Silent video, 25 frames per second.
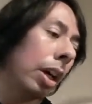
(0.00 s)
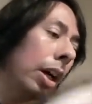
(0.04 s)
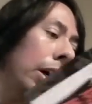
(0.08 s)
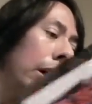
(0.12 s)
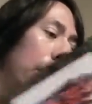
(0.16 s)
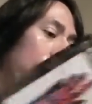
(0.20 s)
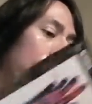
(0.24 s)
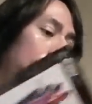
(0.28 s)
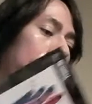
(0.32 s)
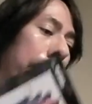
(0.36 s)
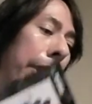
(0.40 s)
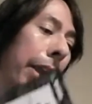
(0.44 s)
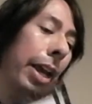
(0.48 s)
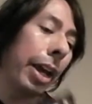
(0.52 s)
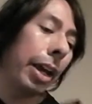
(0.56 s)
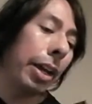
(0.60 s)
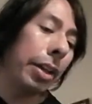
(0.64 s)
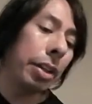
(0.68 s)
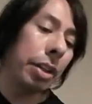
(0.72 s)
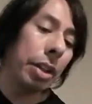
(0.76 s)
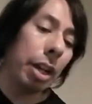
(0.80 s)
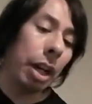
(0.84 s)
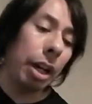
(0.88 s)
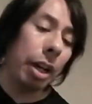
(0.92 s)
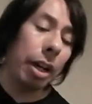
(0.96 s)

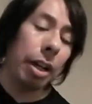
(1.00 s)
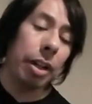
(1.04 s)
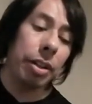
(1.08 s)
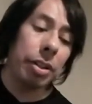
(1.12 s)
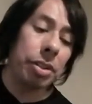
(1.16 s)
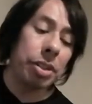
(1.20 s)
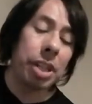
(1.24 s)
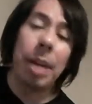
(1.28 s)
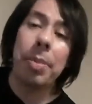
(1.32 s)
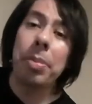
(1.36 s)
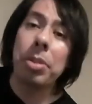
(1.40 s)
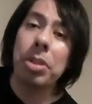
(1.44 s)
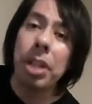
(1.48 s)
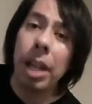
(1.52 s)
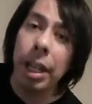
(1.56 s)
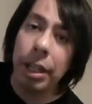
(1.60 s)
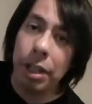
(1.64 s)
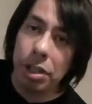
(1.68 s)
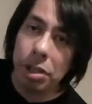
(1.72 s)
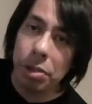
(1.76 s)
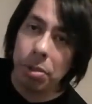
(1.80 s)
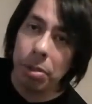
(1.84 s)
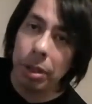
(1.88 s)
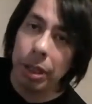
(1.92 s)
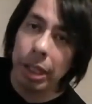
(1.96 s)
And
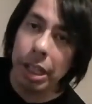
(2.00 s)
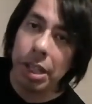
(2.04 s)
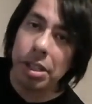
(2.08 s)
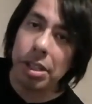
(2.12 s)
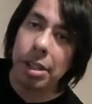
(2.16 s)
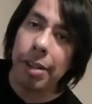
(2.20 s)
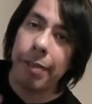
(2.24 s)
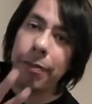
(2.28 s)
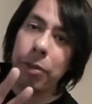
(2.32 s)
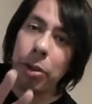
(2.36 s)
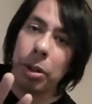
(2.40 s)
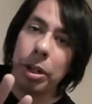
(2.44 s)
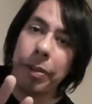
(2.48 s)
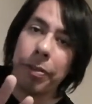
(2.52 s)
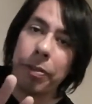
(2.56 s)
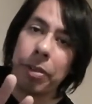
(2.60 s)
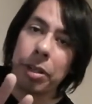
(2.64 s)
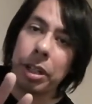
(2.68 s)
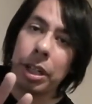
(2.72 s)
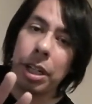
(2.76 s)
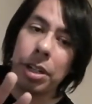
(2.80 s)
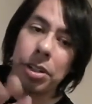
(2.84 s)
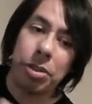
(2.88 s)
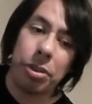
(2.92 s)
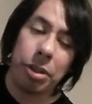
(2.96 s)
simultaneous release in 4
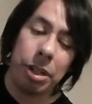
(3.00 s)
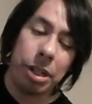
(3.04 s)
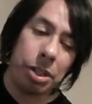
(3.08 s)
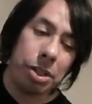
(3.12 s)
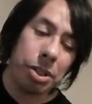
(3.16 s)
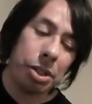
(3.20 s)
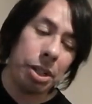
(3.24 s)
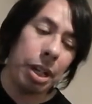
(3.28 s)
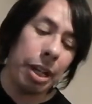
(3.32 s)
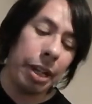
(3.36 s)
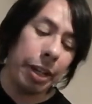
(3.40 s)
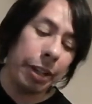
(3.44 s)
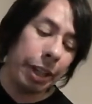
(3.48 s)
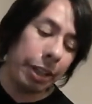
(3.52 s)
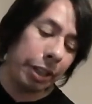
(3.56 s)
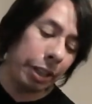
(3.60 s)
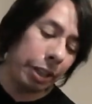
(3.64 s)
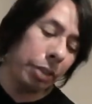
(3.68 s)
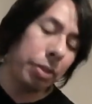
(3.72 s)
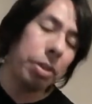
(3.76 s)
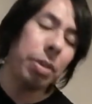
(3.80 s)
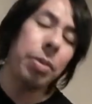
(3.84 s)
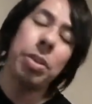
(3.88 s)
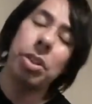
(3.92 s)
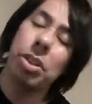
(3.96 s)
different countries. I
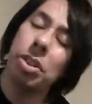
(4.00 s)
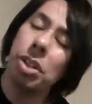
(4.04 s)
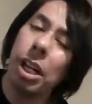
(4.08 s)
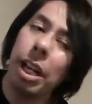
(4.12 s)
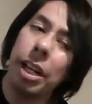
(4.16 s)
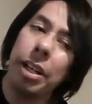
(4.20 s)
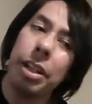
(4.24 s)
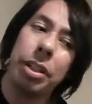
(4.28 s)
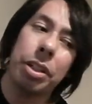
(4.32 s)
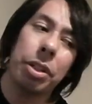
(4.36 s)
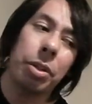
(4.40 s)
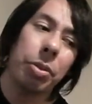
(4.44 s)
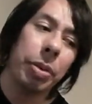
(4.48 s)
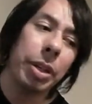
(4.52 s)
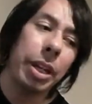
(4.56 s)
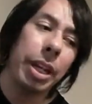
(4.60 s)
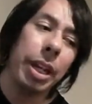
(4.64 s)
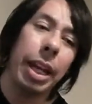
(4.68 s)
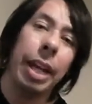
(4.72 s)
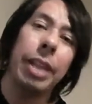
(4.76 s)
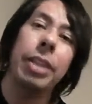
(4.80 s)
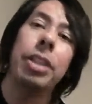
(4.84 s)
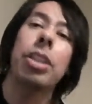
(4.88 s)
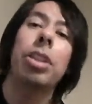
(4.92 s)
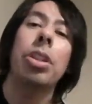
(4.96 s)
think they're doing China,
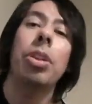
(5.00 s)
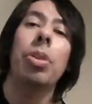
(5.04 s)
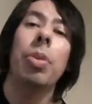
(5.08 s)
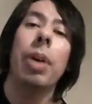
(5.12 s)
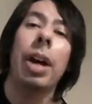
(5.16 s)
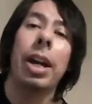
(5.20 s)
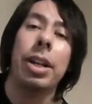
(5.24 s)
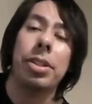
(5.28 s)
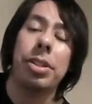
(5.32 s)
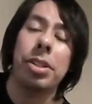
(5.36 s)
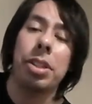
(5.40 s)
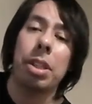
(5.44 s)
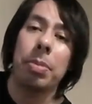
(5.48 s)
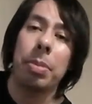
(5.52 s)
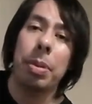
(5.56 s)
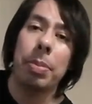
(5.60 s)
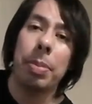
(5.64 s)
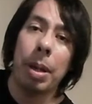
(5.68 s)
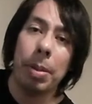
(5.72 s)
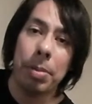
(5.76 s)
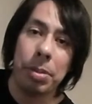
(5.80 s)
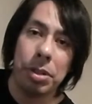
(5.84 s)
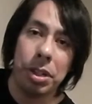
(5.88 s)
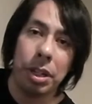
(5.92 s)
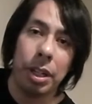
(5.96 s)
Korea, and the US. They'll be
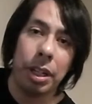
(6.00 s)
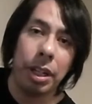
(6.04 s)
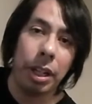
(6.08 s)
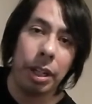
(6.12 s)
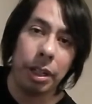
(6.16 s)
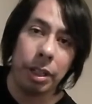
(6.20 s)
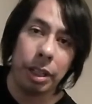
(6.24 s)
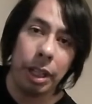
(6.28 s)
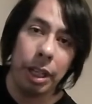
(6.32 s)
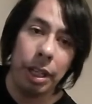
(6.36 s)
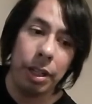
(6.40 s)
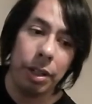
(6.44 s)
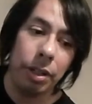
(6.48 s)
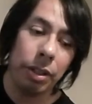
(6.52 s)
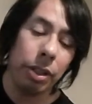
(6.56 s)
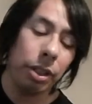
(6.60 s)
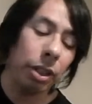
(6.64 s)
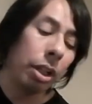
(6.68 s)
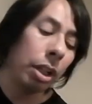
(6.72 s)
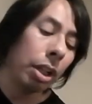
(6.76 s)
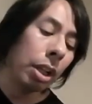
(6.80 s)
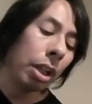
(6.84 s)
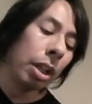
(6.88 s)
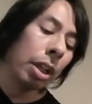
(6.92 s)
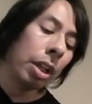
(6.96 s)
publishing it on Kindle.